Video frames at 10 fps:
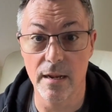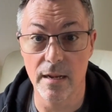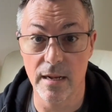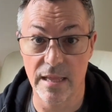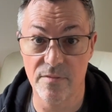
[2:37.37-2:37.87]

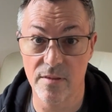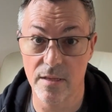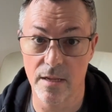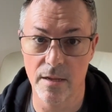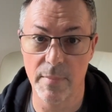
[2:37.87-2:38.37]
left
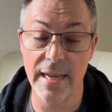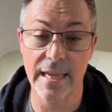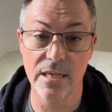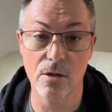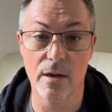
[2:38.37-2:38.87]

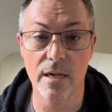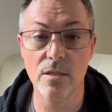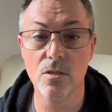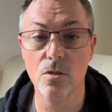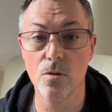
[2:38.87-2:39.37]
mainland China
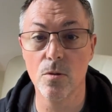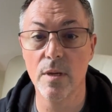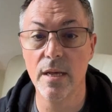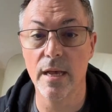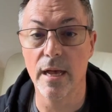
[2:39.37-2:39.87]
to
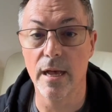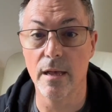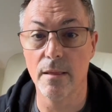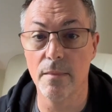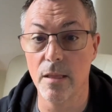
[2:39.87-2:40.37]

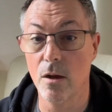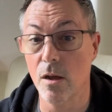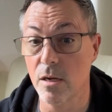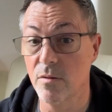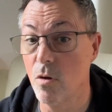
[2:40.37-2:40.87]
the
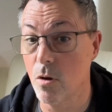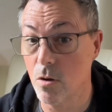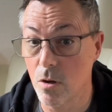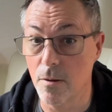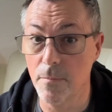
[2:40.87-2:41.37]
island of Hong
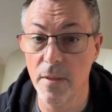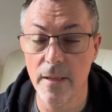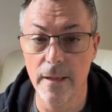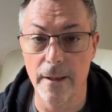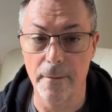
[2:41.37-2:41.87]
Kong.
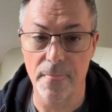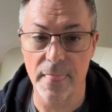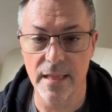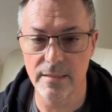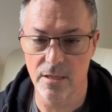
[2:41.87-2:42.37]

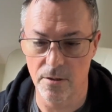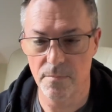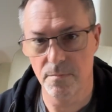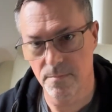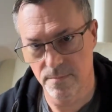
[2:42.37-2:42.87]
So
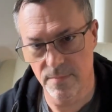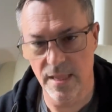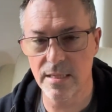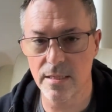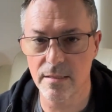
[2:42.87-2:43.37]

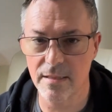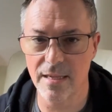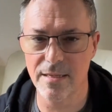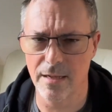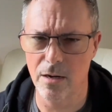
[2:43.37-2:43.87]
that's
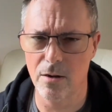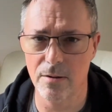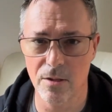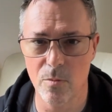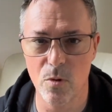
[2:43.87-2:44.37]
a
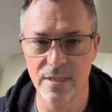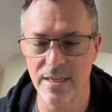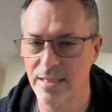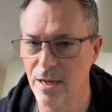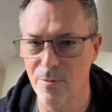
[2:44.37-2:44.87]
lot more
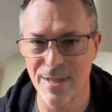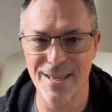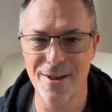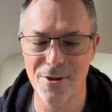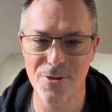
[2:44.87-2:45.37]
detail we can
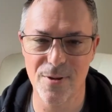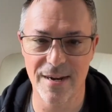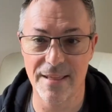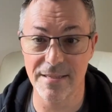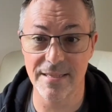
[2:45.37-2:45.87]
go into at
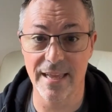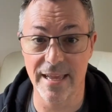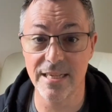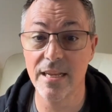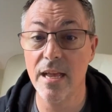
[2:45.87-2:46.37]
another
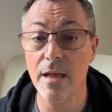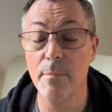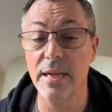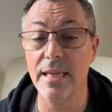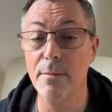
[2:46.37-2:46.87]
stage,
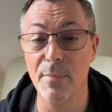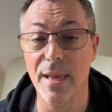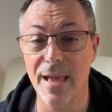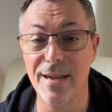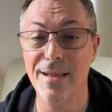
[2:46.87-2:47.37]
but Ip
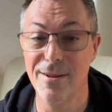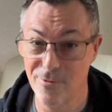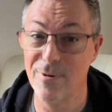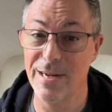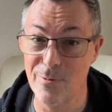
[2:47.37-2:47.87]
Man
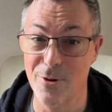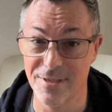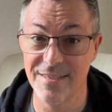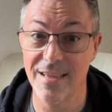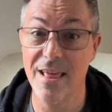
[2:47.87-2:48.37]
really
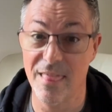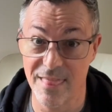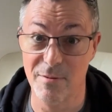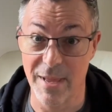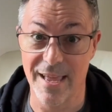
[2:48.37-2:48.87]
was
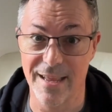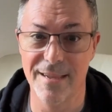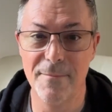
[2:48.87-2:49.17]
the man.